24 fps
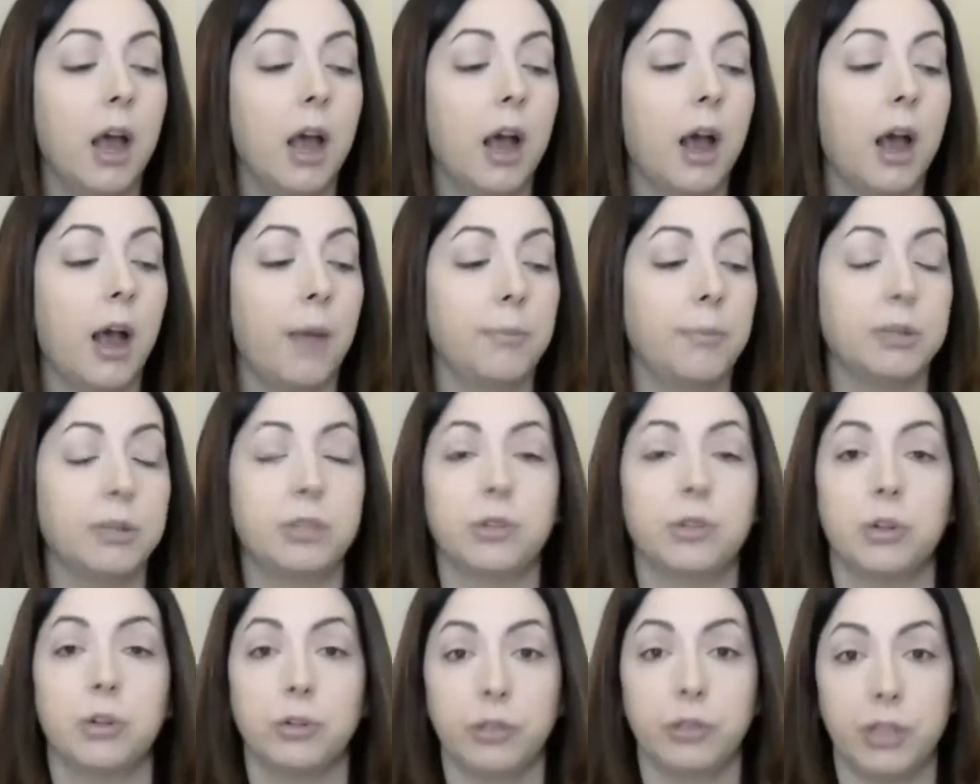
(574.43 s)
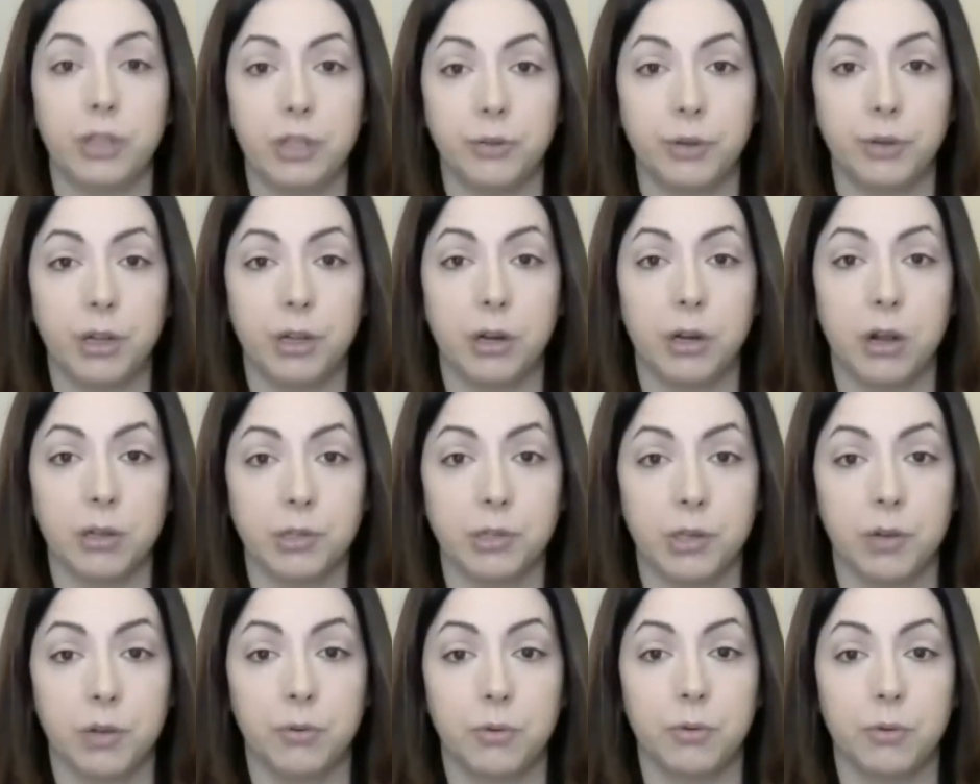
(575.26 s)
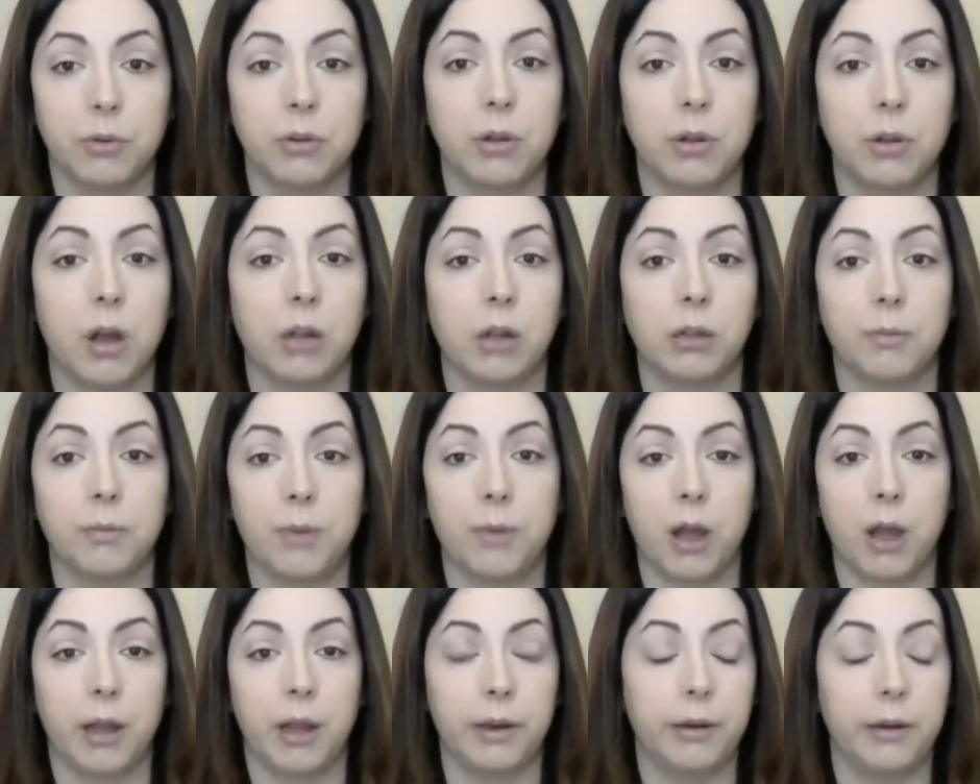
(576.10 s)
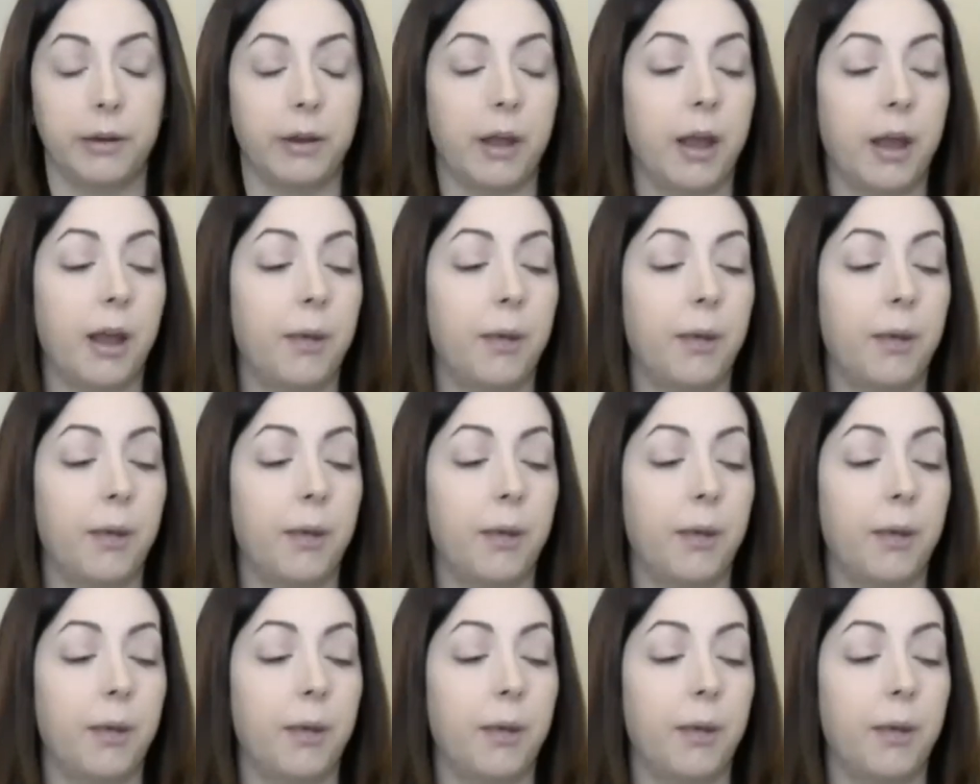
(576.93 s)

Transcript: But certainly you can also call upon